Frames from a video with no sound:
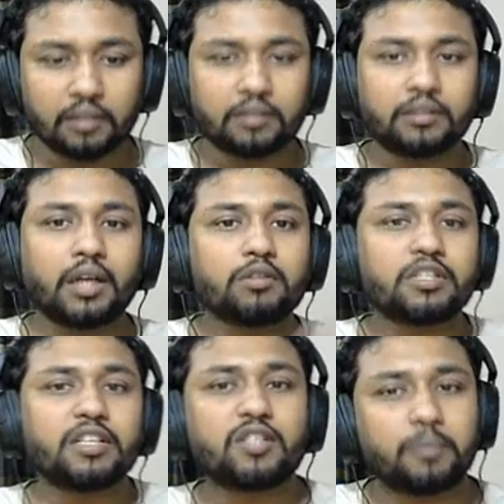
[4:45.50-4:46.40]

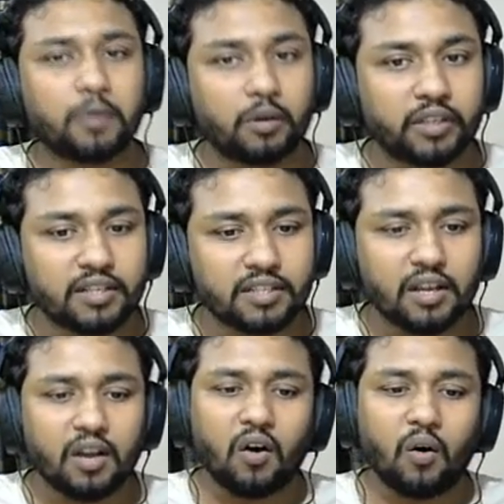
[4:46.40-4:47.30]
thousands of contents.
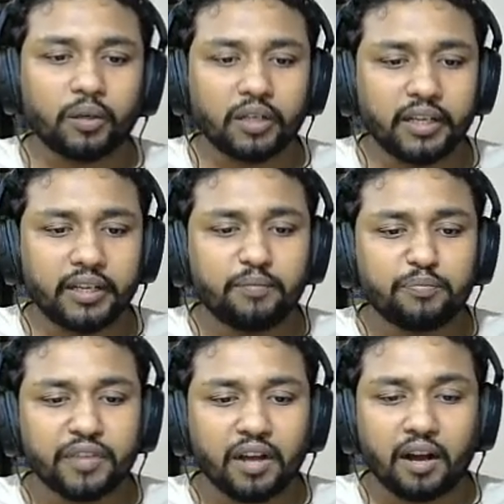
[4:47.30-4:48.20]
Only
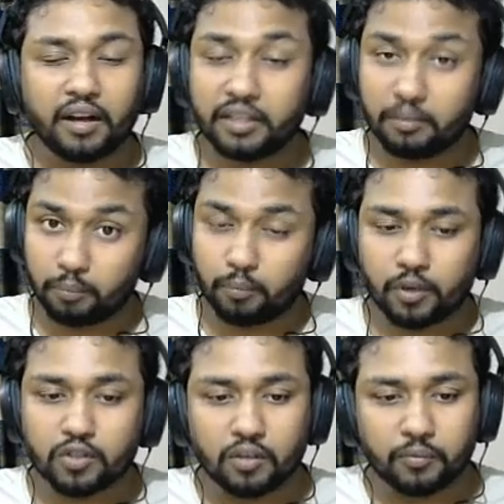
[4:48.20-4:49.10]
in bot
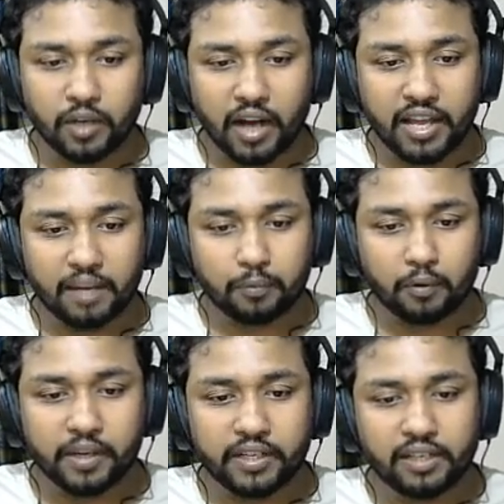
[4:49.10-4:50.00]
software I have
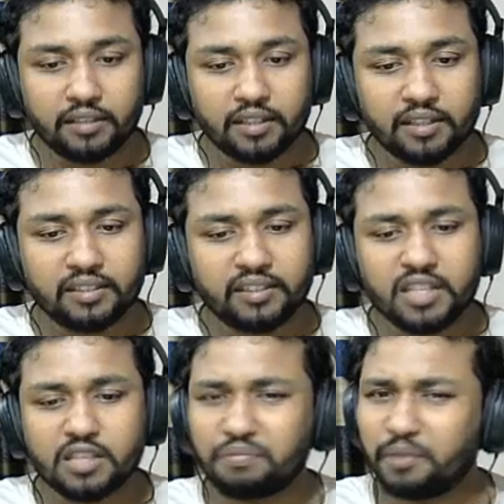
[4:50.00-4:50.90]
provided
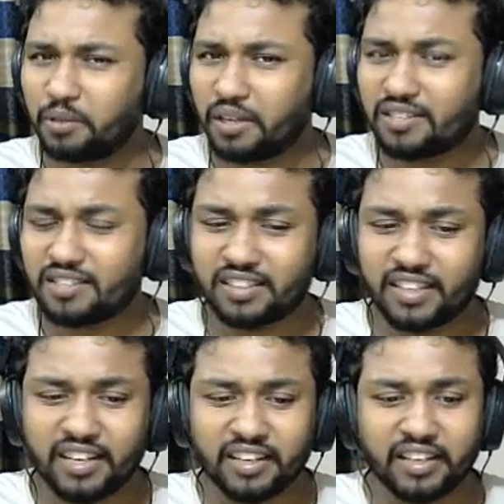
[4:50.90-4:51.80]
these few things.
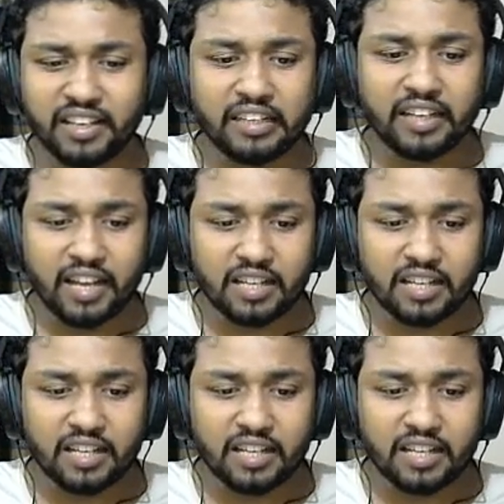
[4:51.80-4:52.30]
Then it has